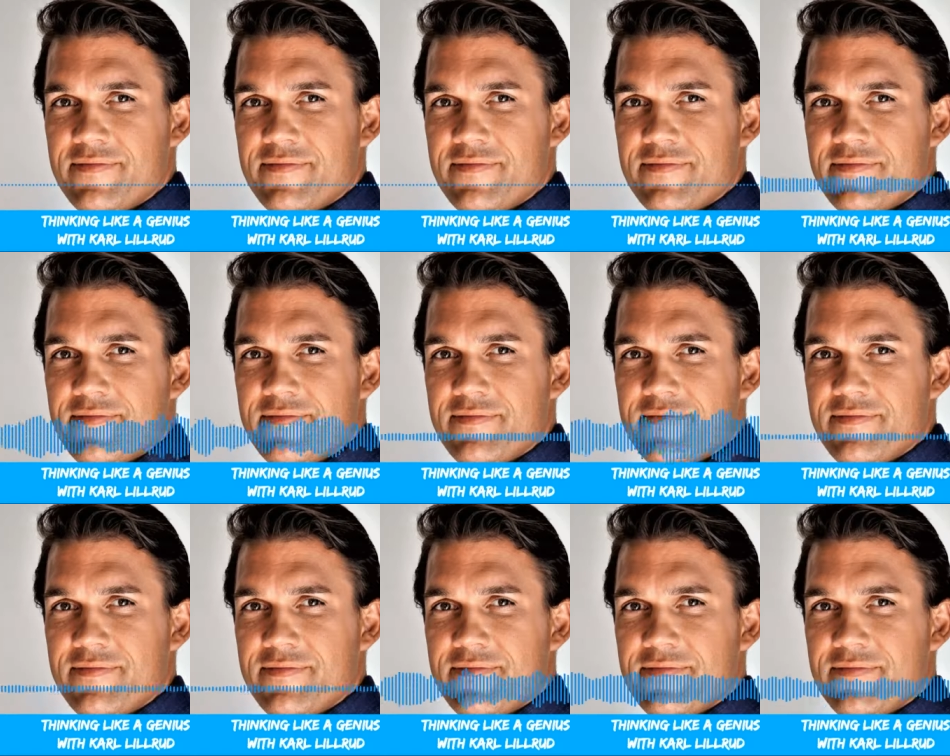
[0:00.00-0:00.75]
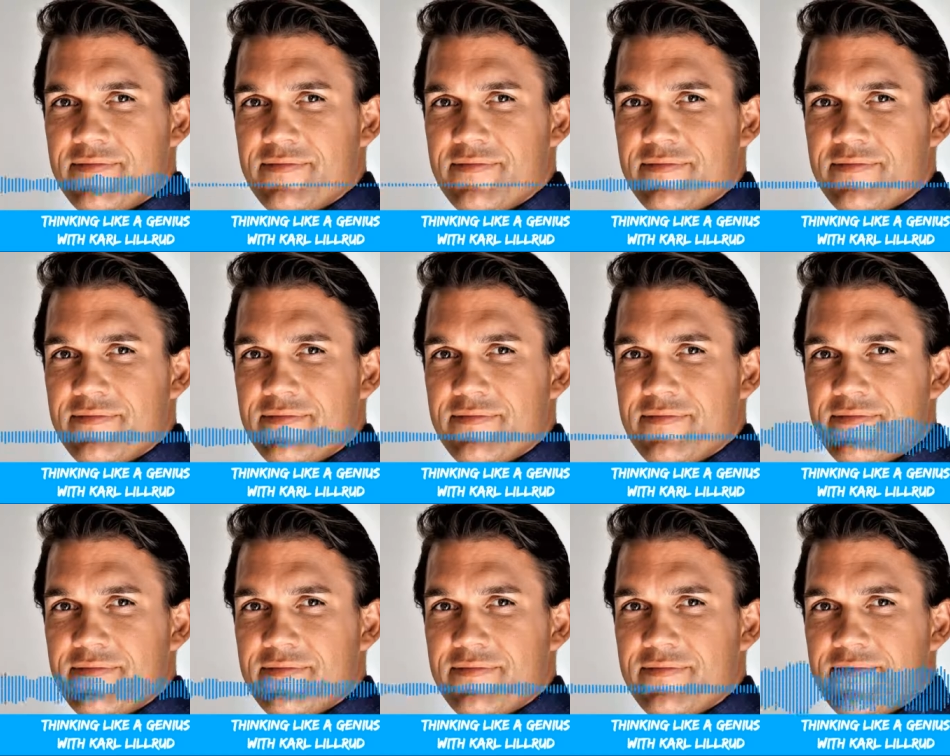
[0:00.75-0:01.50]
modify it and
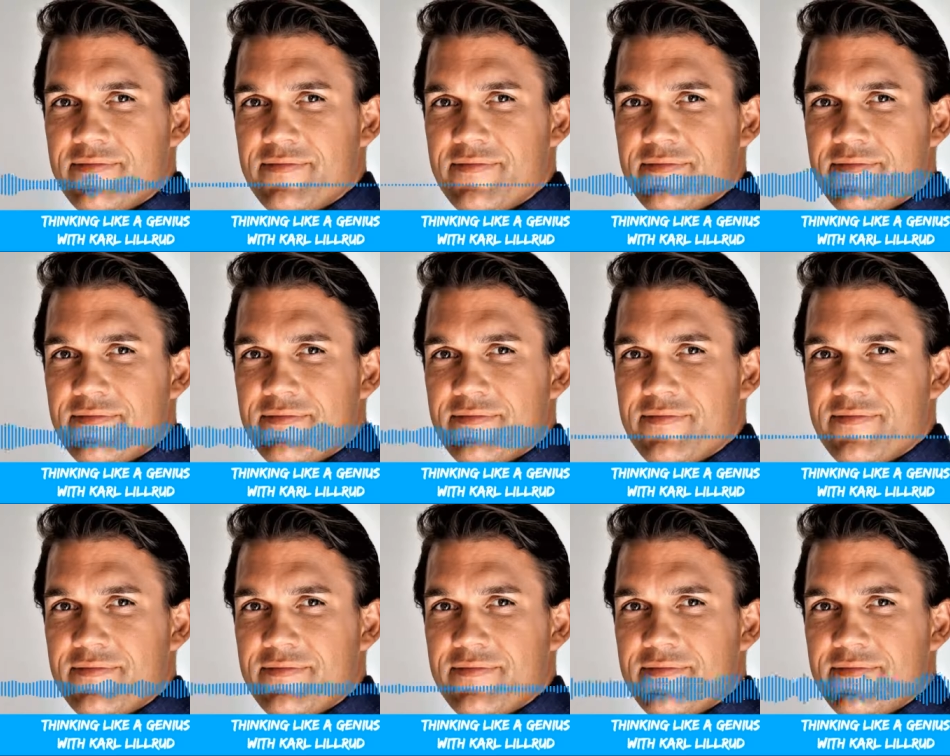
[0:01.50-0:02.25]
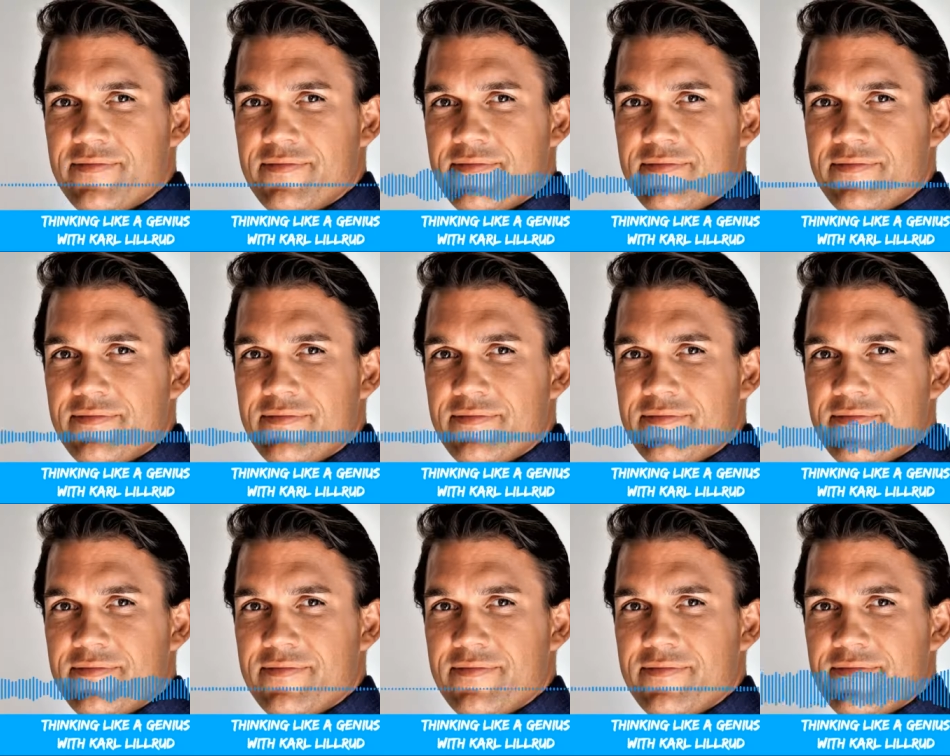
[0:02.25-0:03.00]
see what works and what doesn't
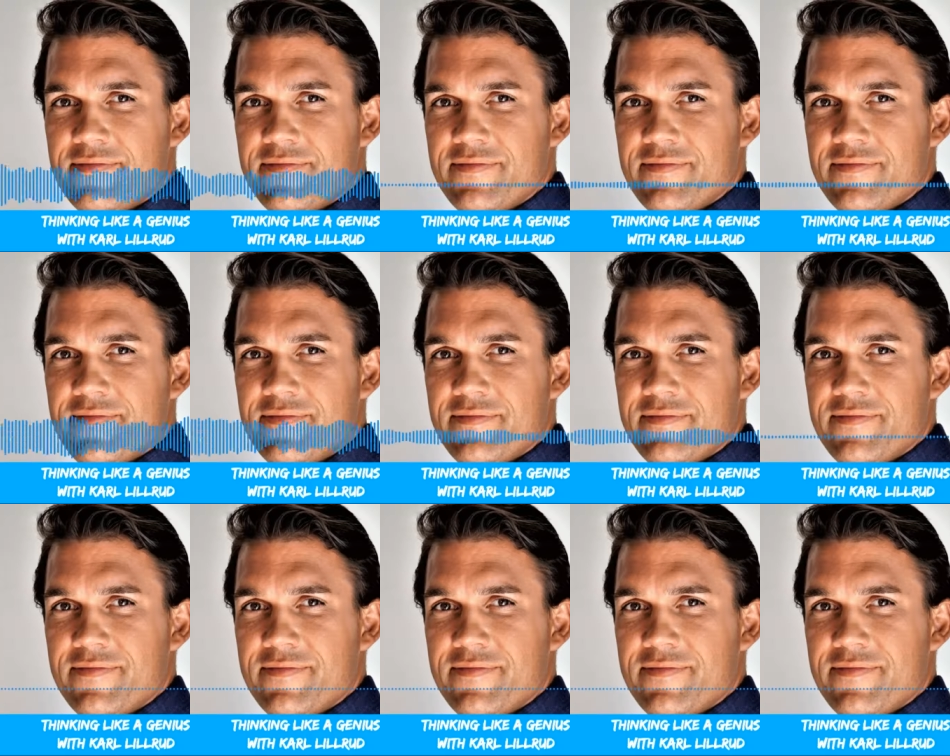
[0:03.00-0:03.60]
work to actually